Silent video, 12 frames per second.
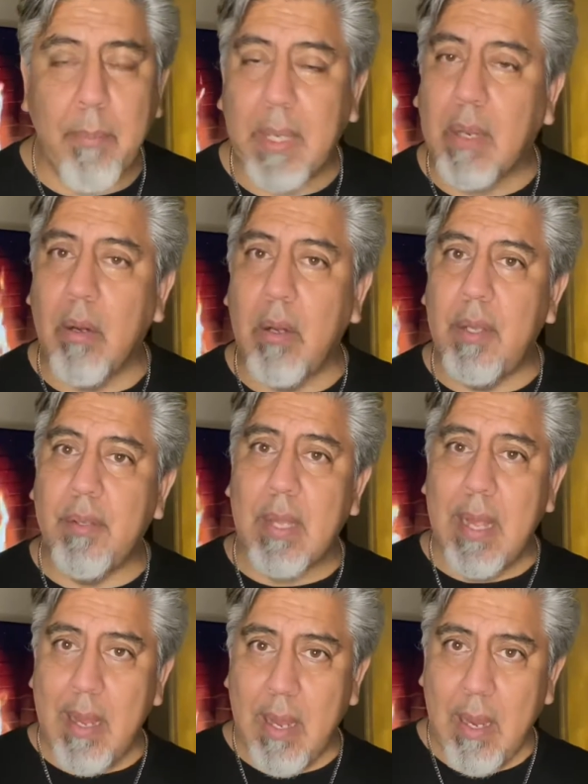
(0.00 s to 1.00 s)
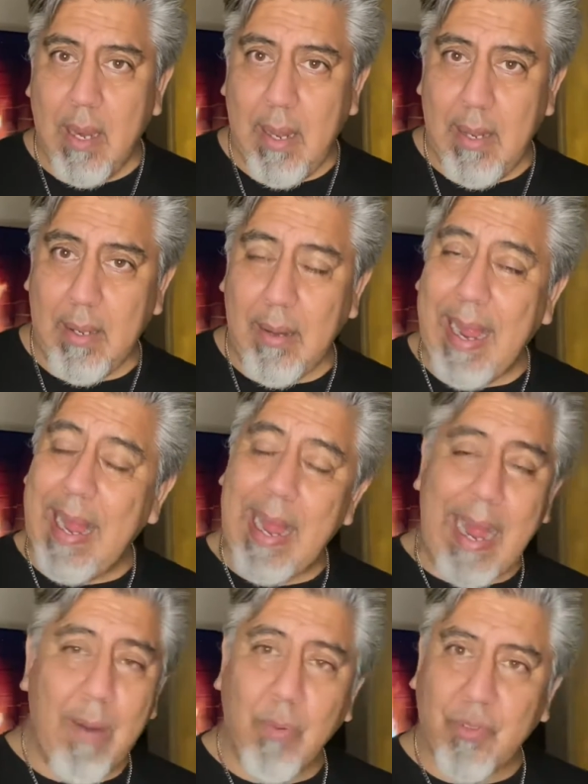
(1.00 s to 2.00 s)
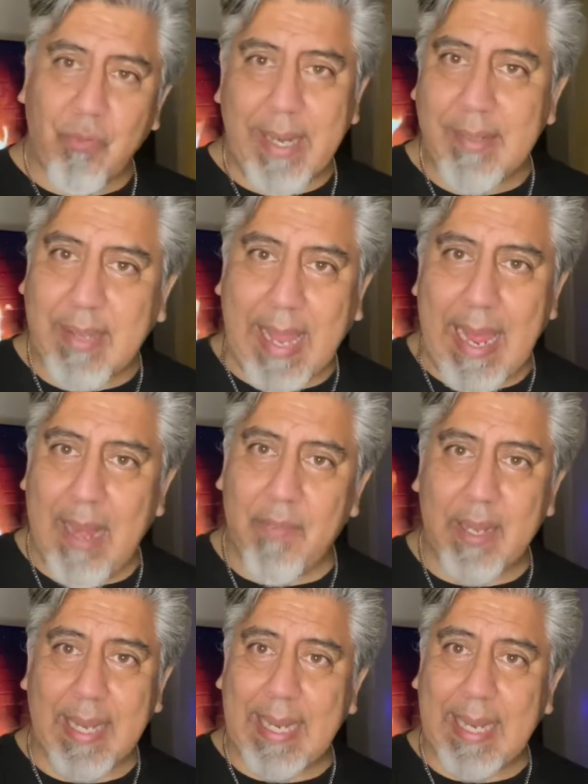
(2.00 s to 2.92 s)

because I was raised Catholic.